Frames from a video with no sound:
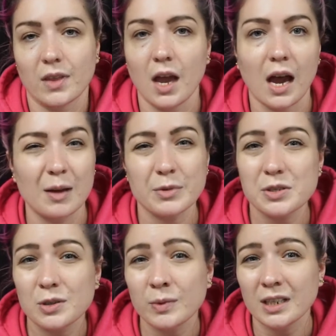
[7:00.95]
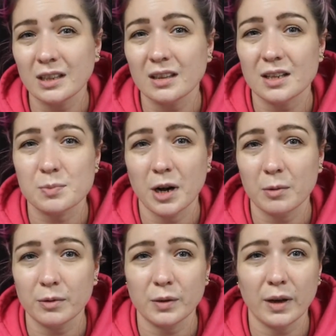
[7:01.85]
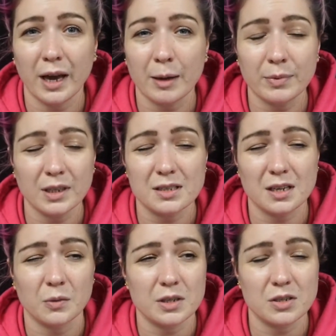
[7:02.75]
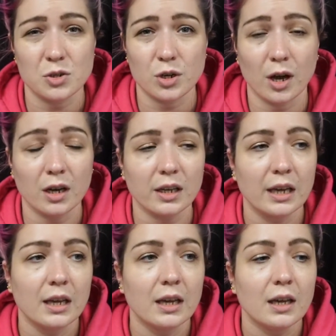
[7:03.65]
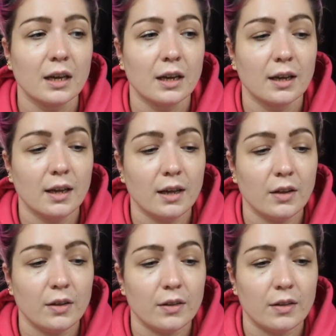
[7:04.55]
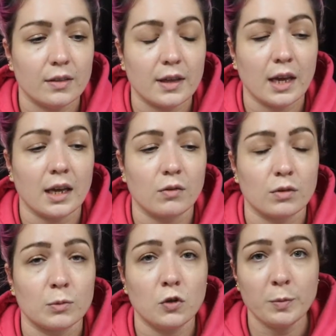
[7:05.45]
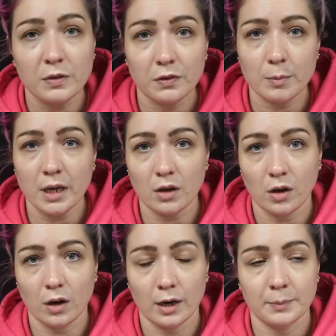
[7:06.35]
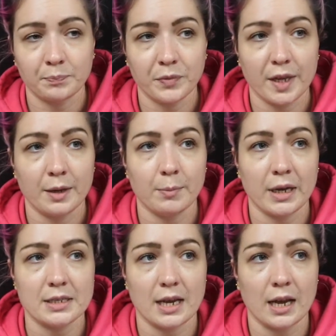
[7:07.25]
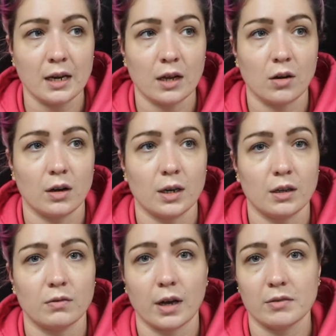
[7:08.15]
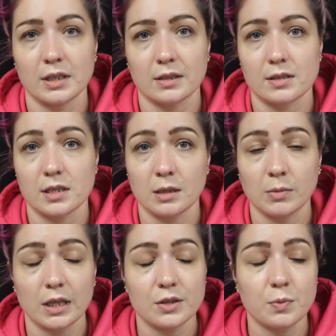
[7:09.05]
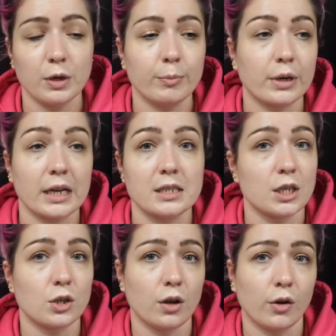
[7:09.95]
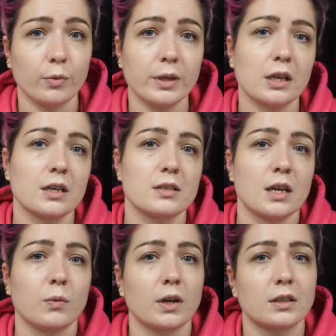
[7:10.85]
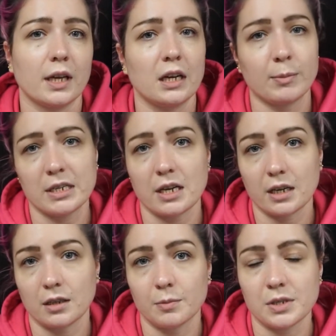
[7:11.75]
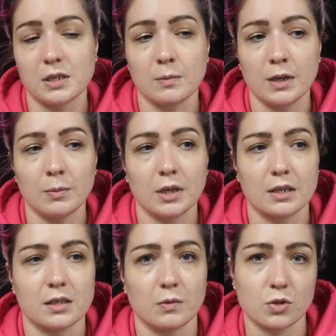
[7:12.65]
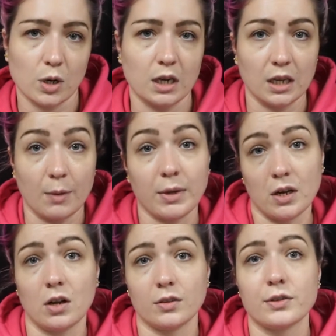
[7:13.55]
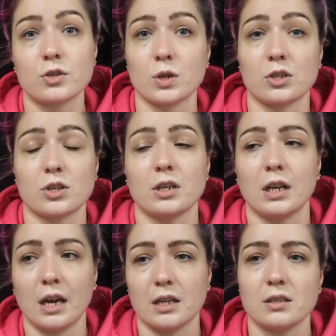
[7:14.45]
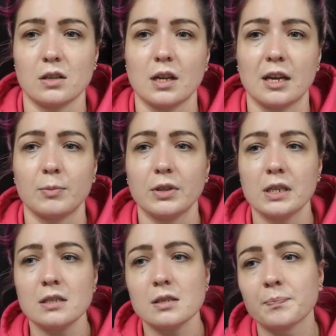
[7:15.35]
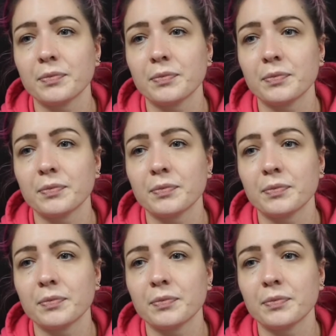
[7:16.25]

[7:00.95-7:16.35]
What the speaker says: I'm assuming that that's probably what happened because I was in shock. They removed me from my car. My dad had already arrived at the scene by this point, but I didn't know because they weren't letting my dad come see me because they were trying to get me on the stretcher to get into the ambulance.